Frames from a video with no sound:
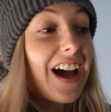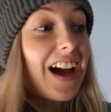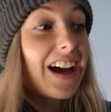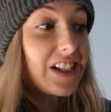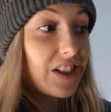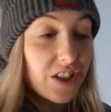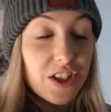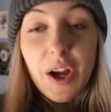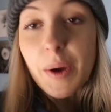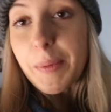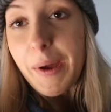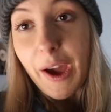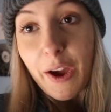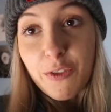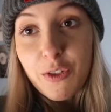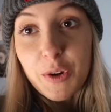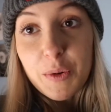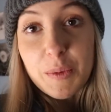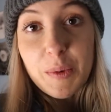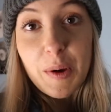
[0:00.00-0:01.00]
I just got back
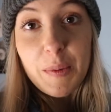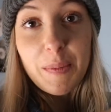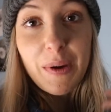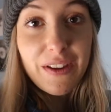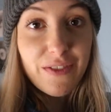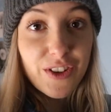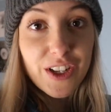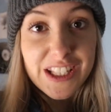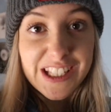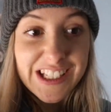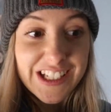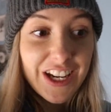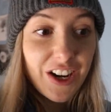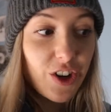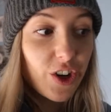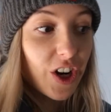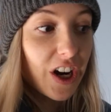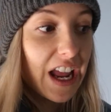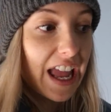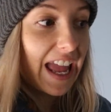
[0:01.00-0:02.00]
from my friend's
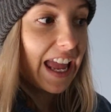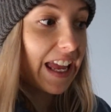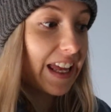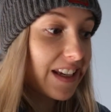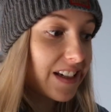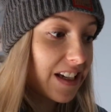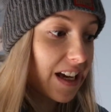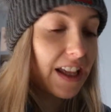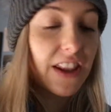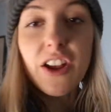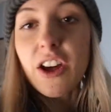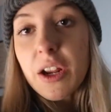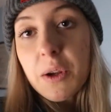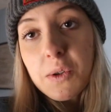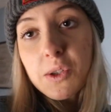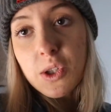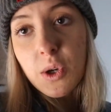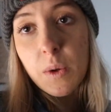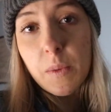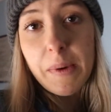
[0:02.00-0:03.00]
dinner and I thought I
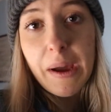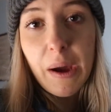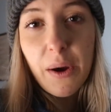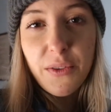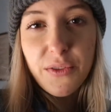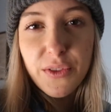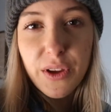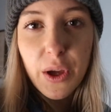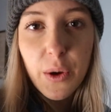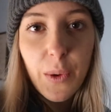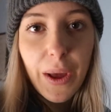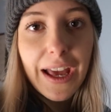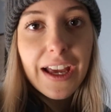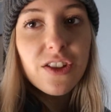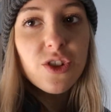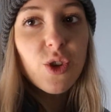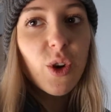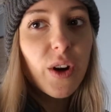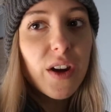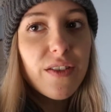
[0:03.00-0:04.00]
would show you my outfit quick.
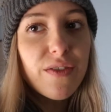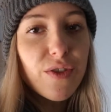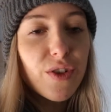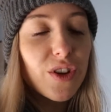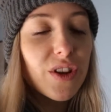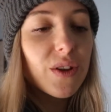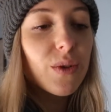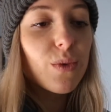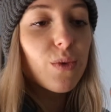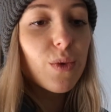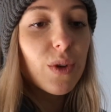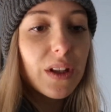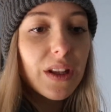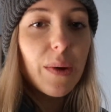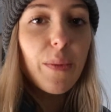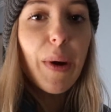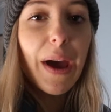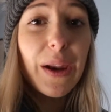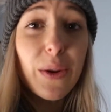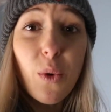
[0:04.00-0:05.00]
Sorry for the really
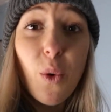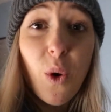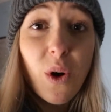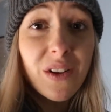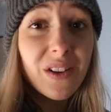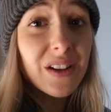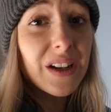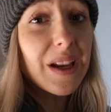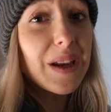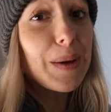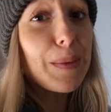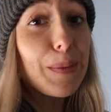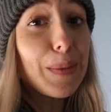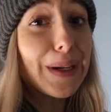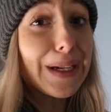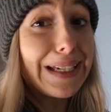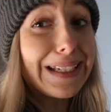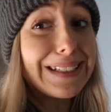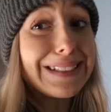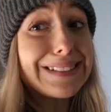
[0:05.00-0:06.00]
bad quality,
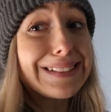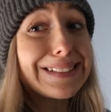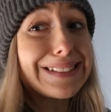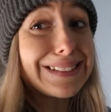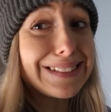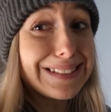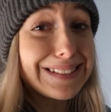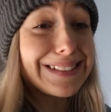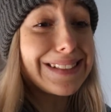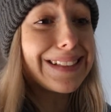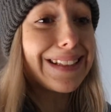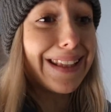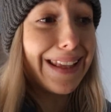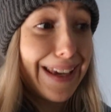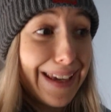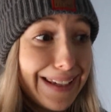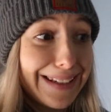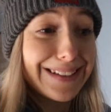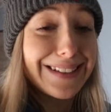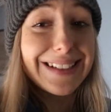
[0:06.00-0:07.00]
but it's
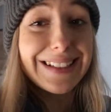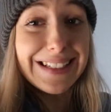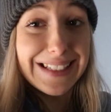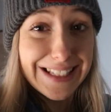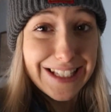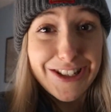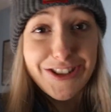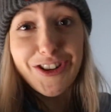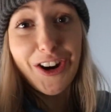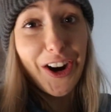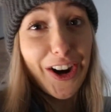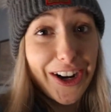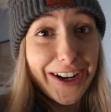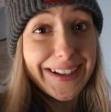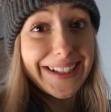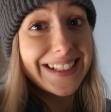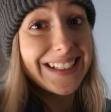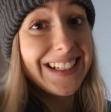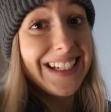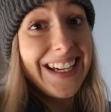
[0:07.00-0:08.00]
late and it's
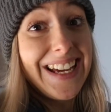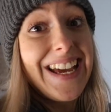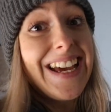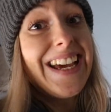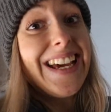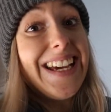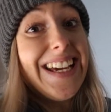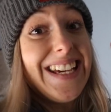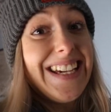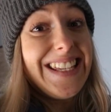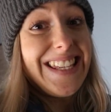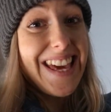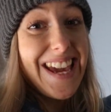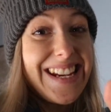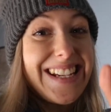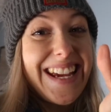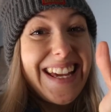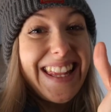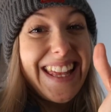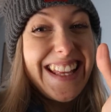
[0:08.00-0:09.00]
dark. Yay,
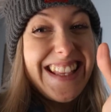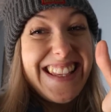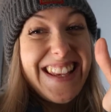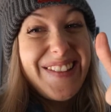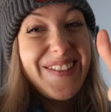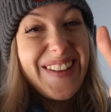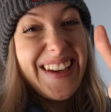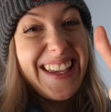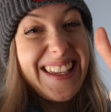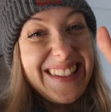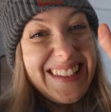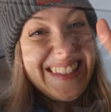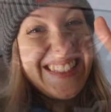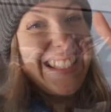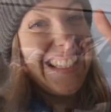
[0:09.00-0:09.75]
daylight savings.